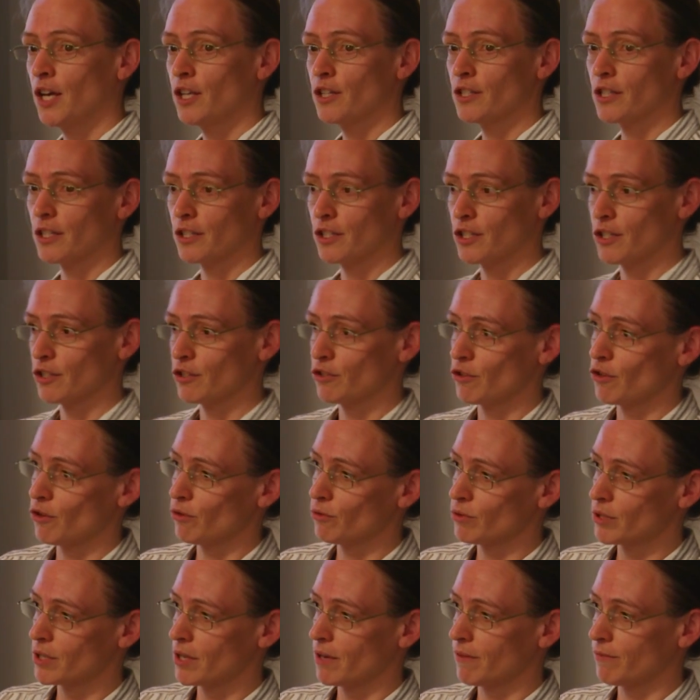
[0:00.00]
such as
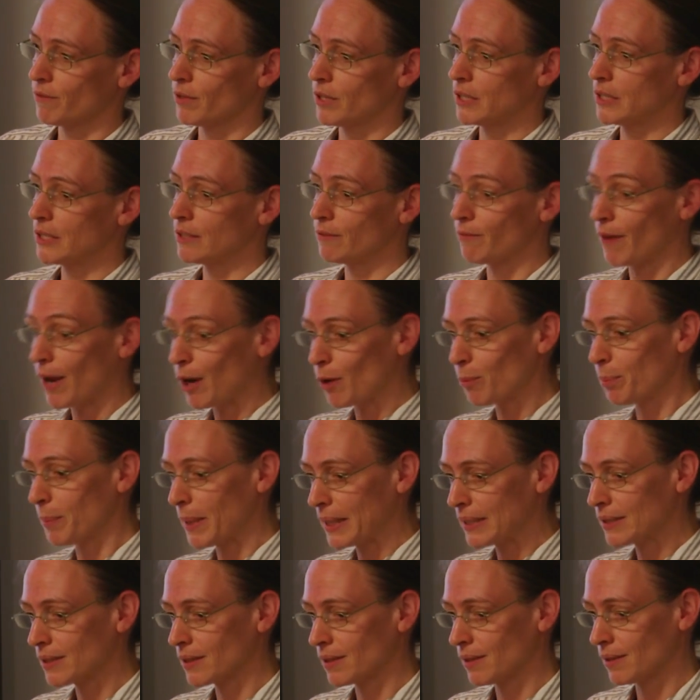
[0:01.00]
those of a
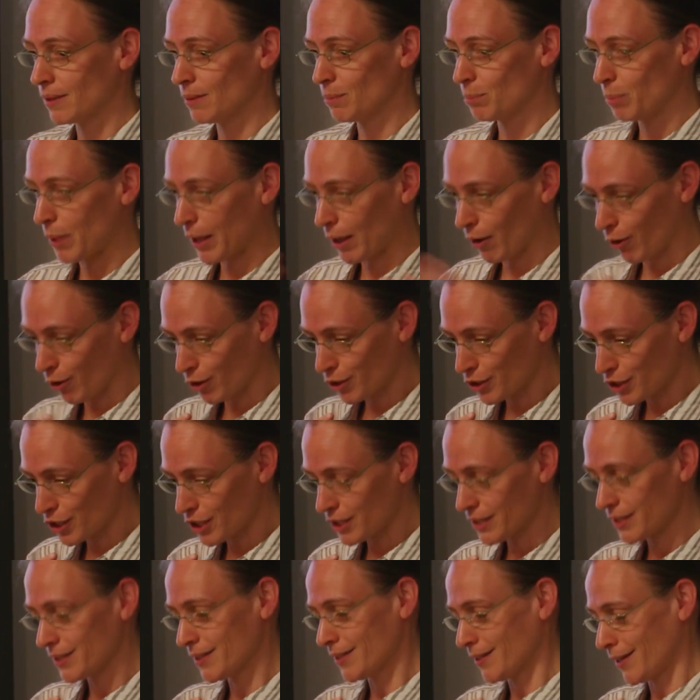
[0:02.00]
developmental
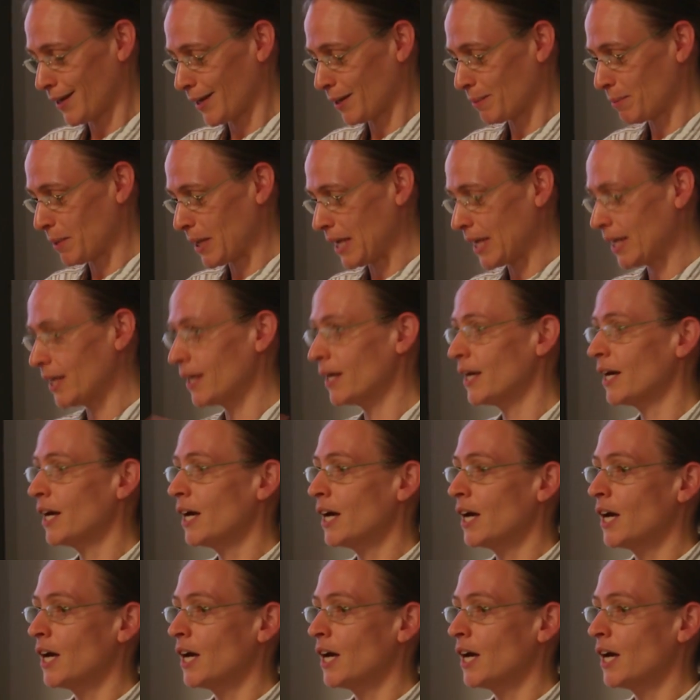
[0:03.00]
biologist like me